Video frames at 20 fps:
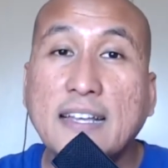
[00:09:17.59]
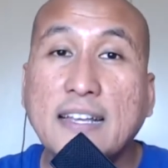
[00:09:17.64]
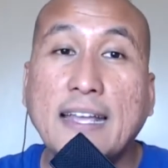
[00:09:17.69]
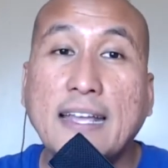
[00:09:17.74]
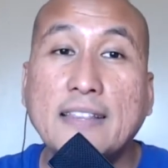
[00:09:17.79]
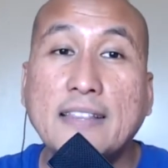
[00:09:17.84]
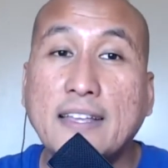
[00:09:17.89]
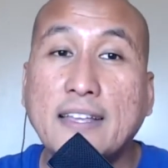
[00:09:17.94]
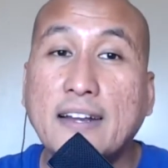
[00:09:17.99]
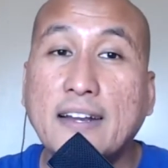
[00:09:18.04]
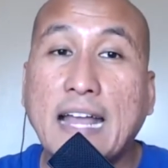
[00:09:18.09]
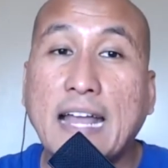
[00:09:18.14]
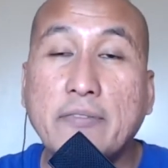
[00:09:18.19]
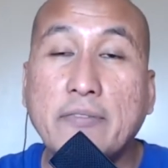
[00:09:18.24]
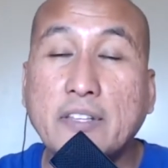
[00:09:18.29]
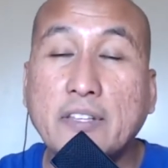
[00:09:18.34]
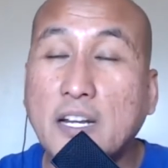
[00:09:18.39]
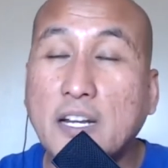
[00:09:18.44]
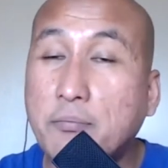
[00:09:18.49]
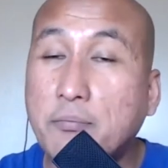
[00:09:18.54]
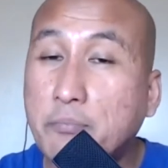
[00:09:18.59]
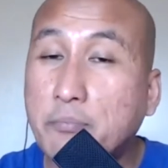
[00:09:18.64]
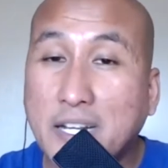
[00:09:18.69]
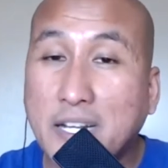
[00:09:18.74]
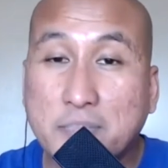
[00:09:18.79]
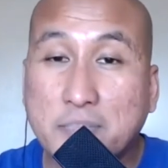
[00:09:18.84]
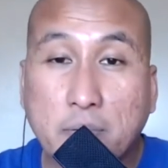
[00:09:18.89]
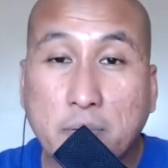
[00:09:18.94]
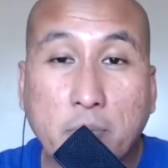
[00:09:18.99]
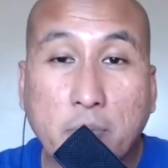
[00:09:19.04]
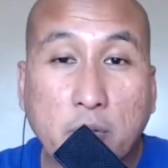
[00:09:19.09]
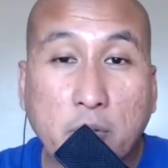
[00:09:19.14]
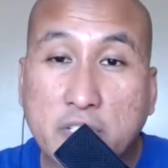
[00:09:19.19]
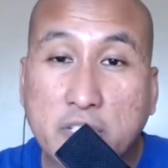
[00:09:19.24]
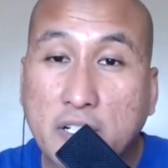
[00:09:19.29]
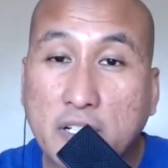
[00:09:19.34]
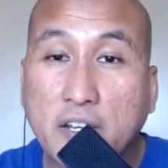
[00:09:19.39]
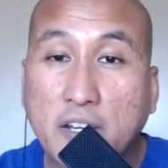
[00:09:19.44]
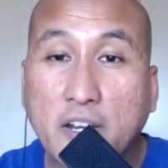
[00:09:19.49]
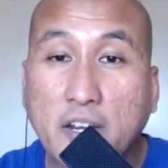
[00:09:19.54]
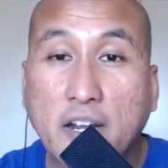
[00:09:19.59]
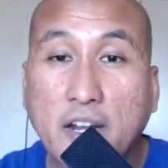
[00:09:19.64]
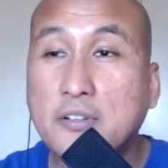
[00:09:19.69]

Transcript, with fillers: and they're having their press promotion, you know,